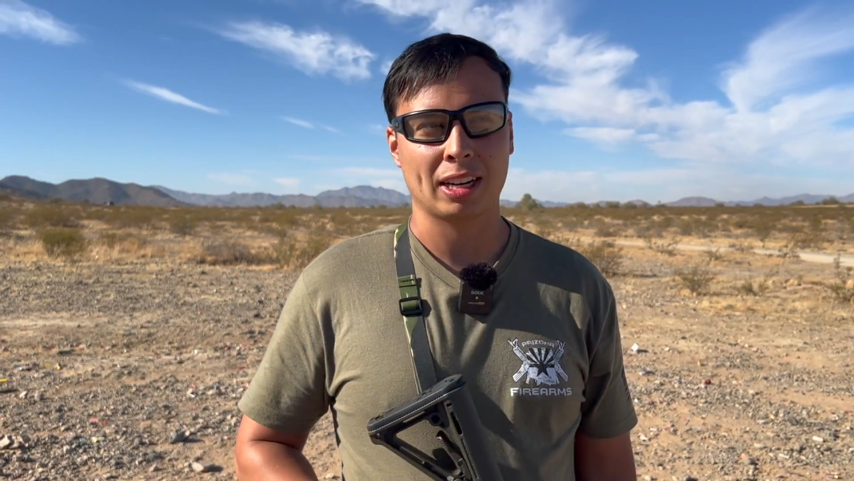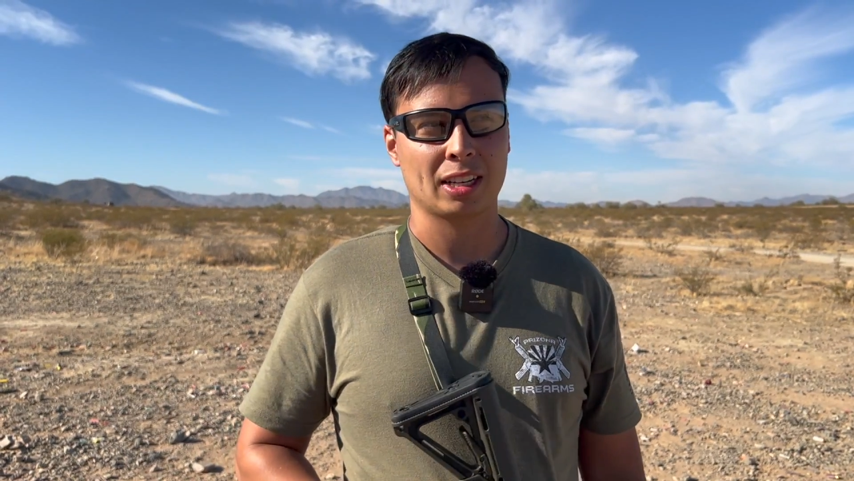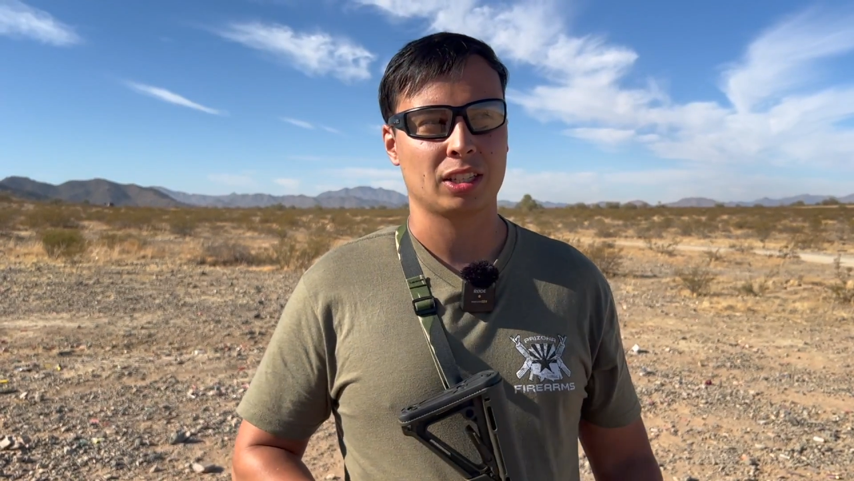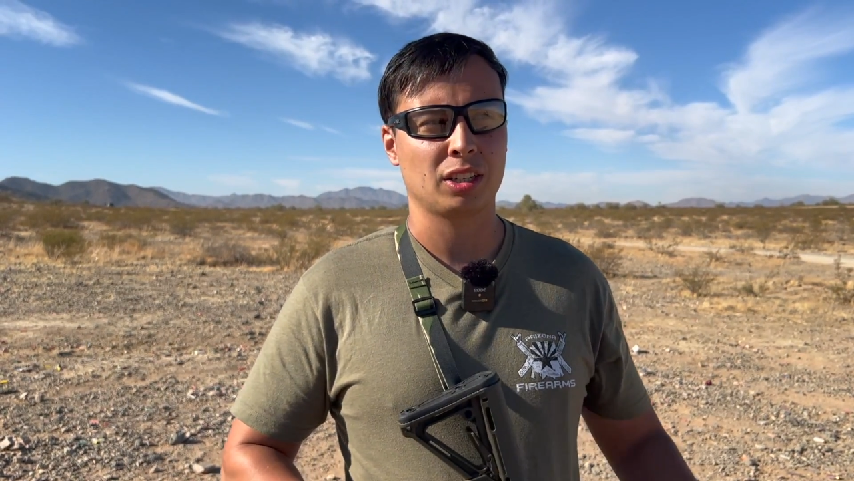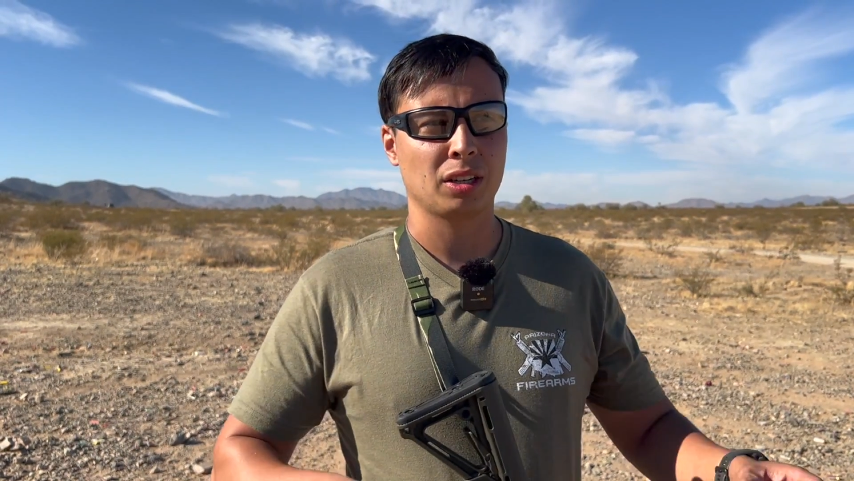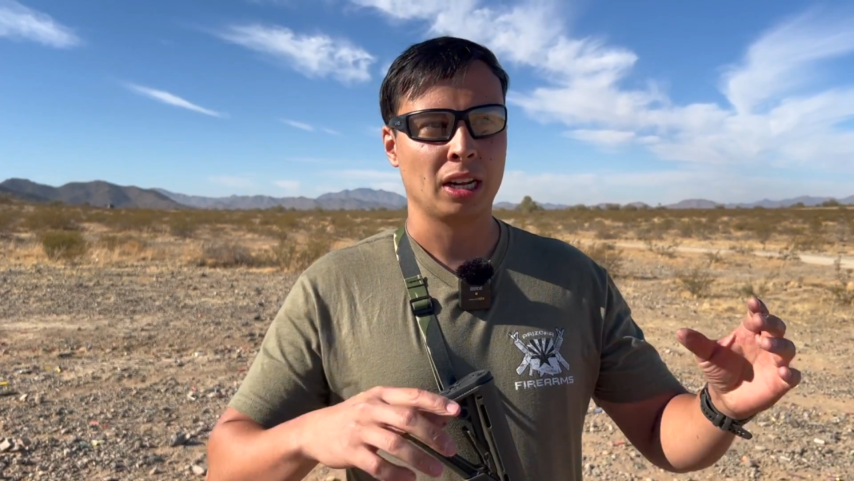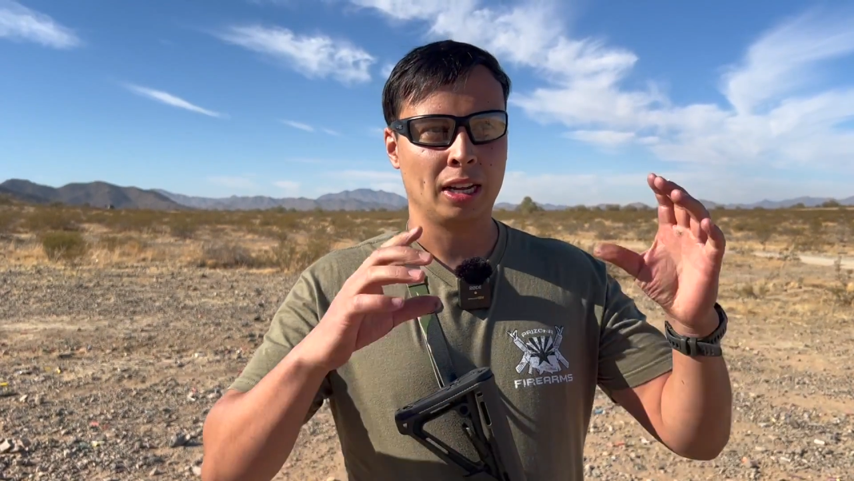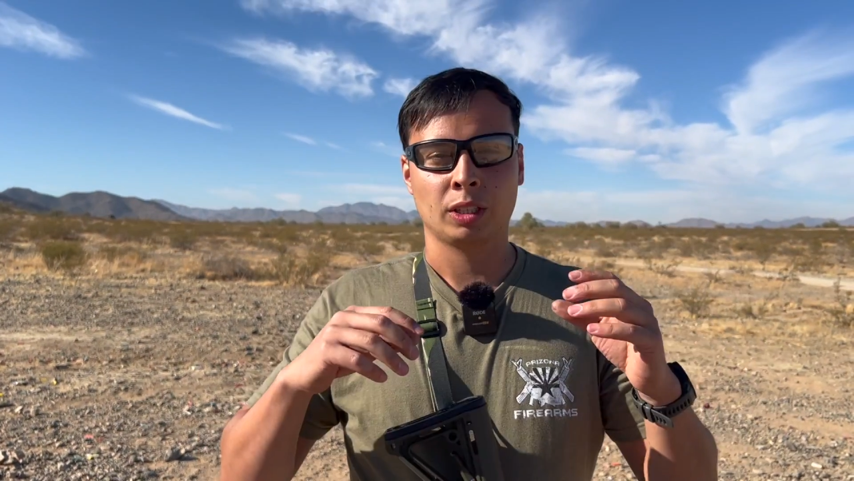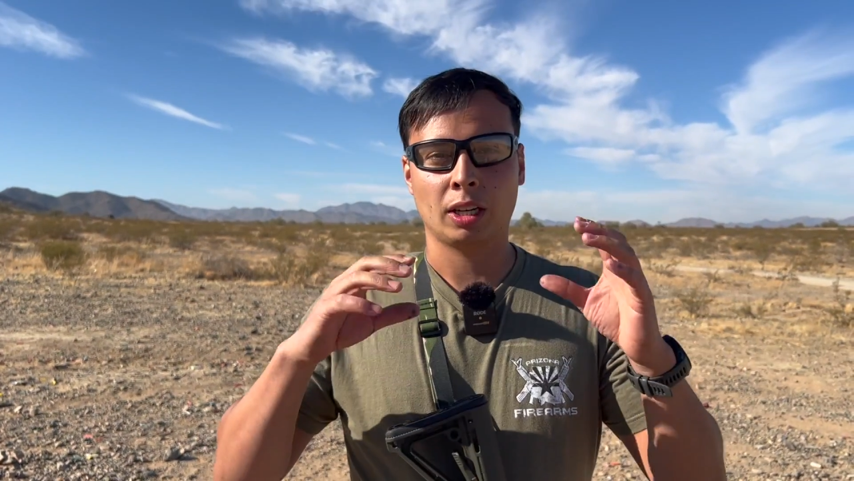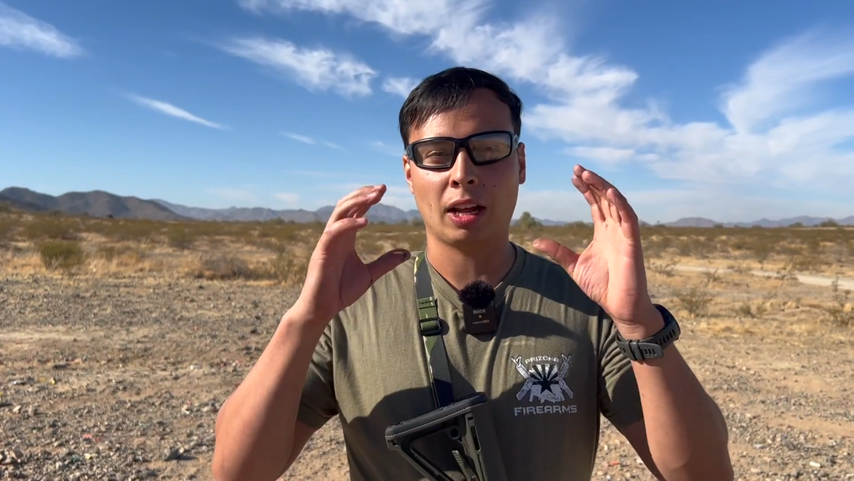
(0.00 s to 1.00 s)
Because your
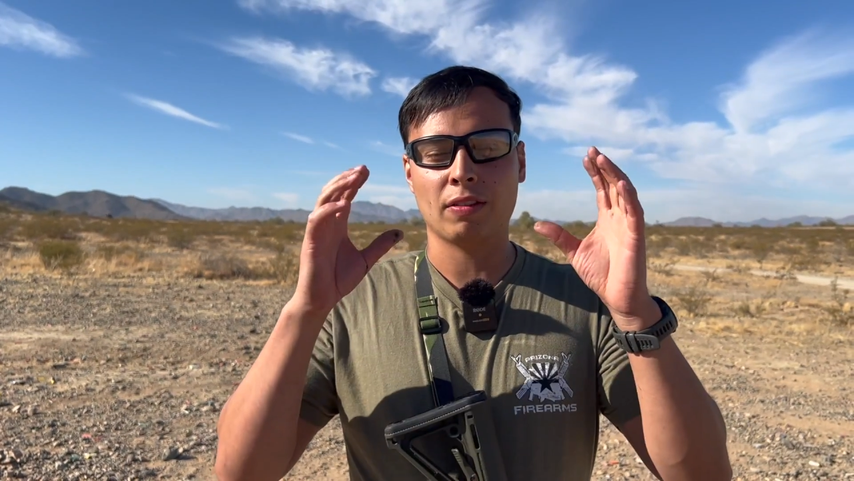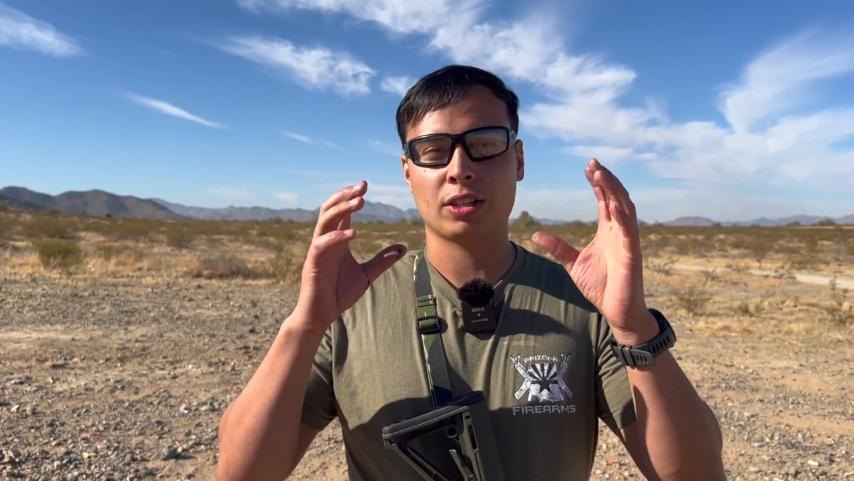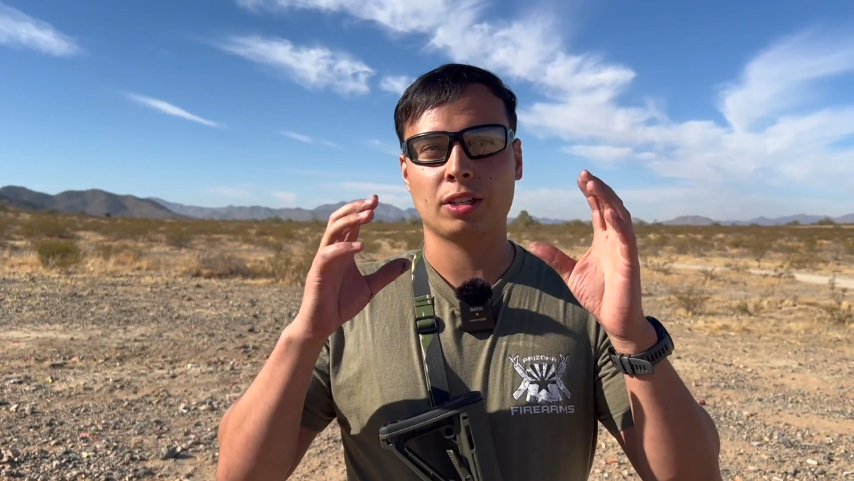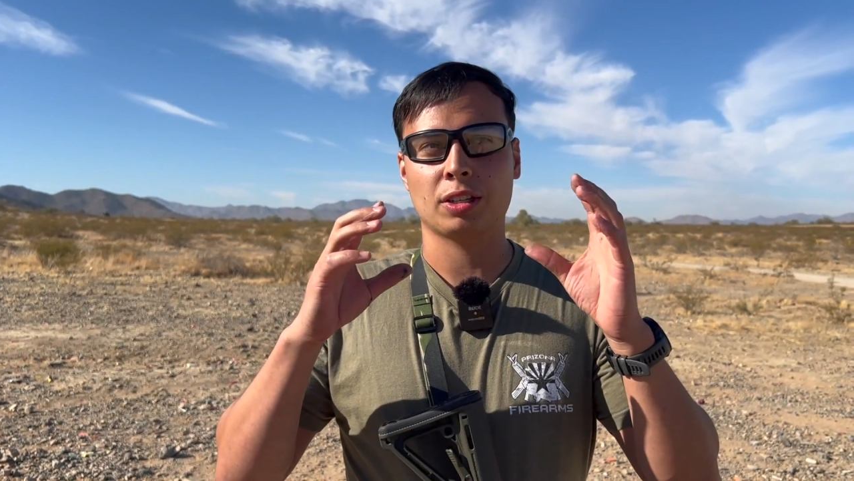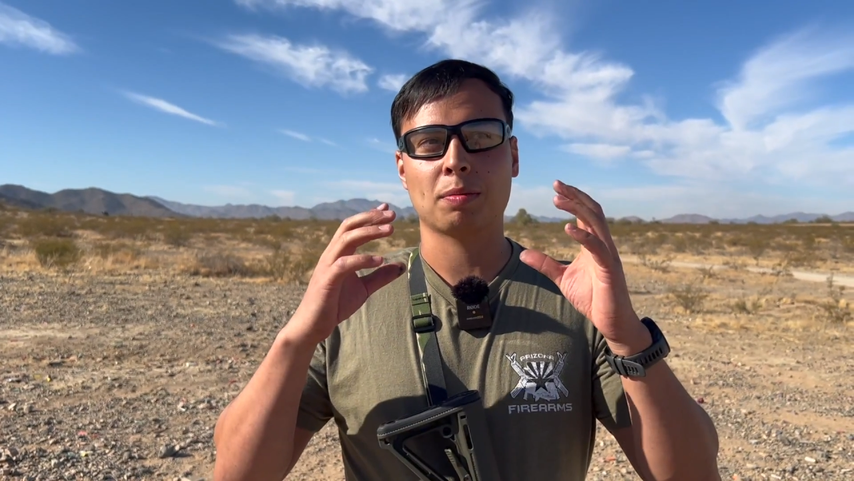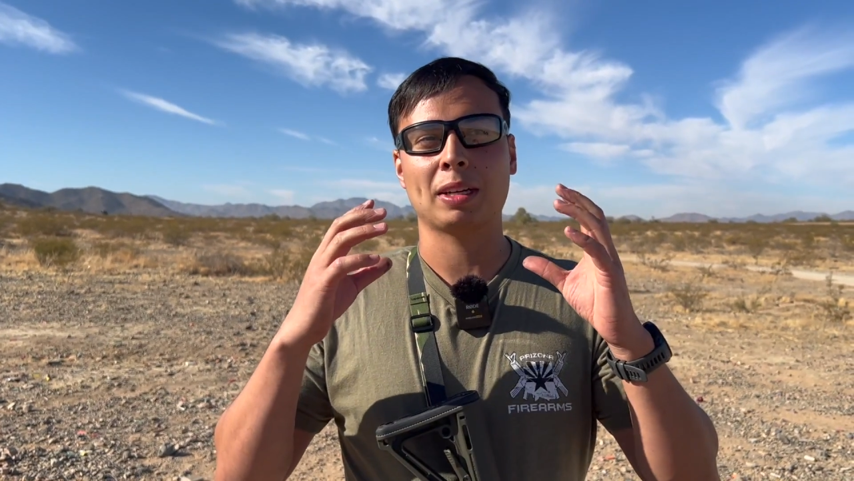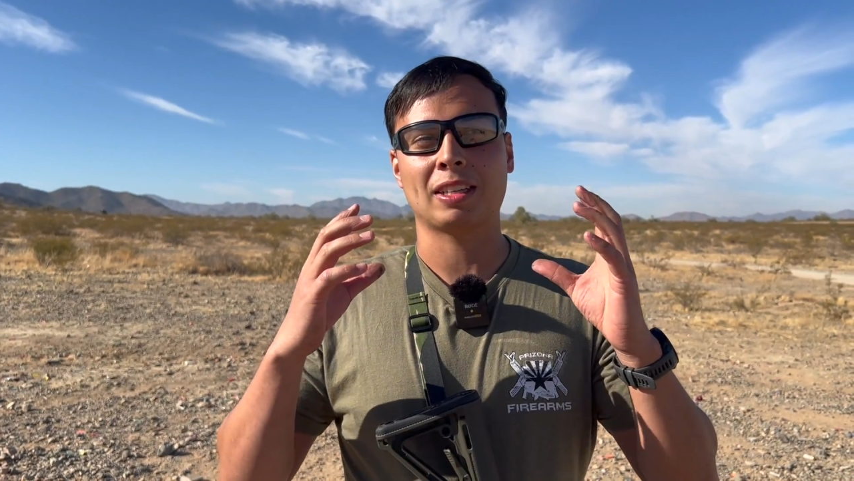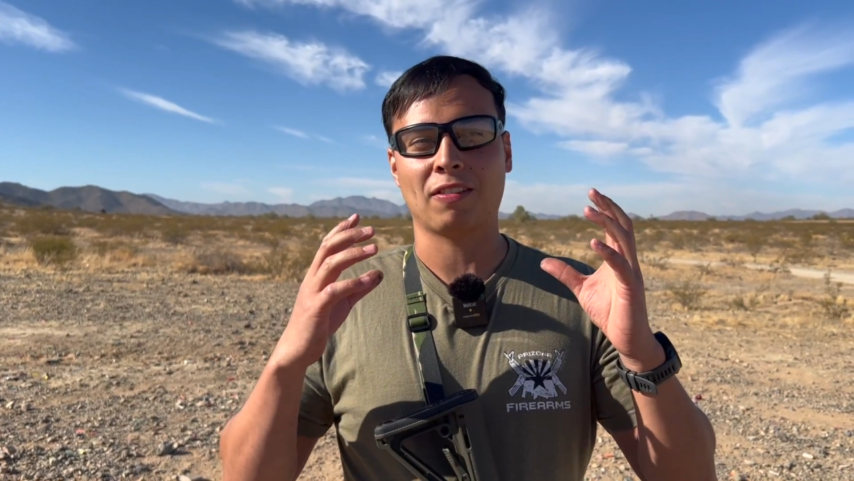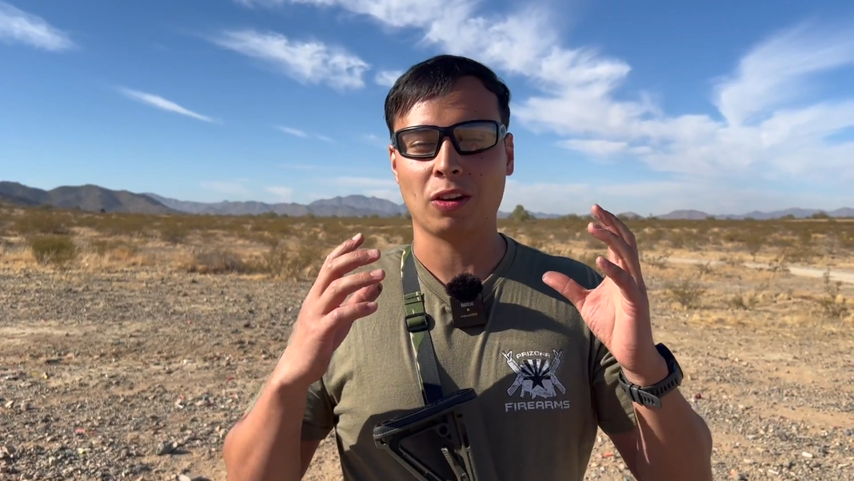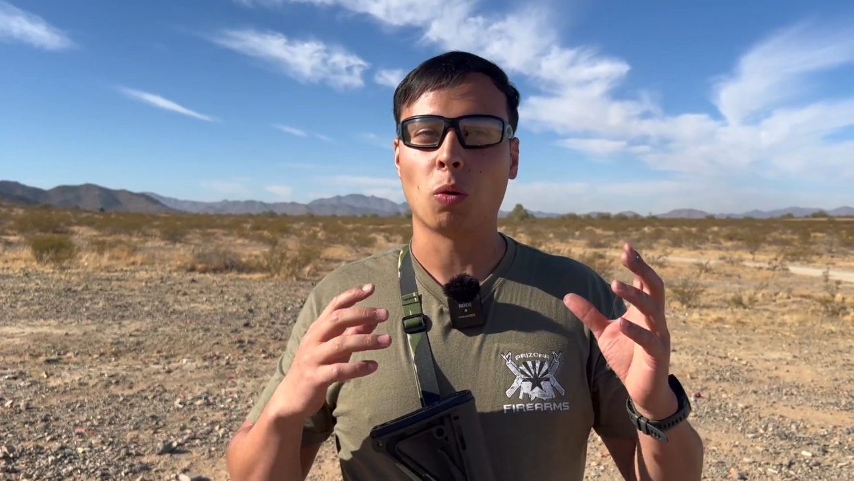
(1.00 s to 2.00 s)
night vision just makes
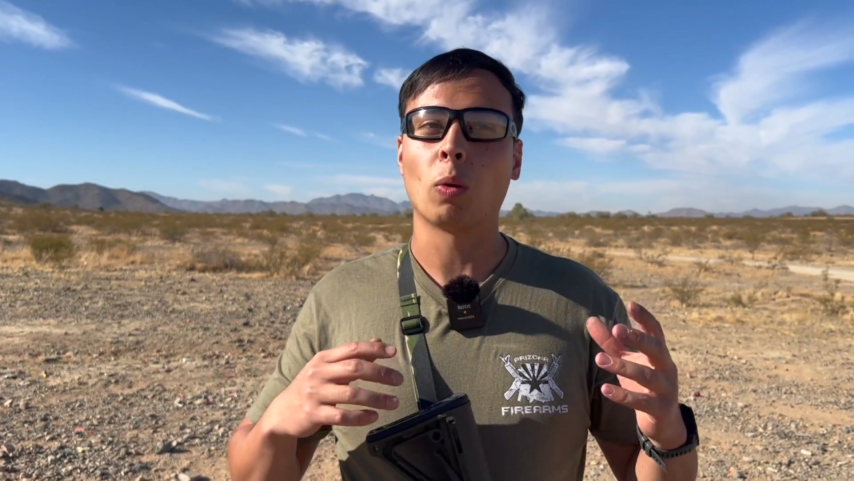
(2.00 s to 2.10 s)
it feel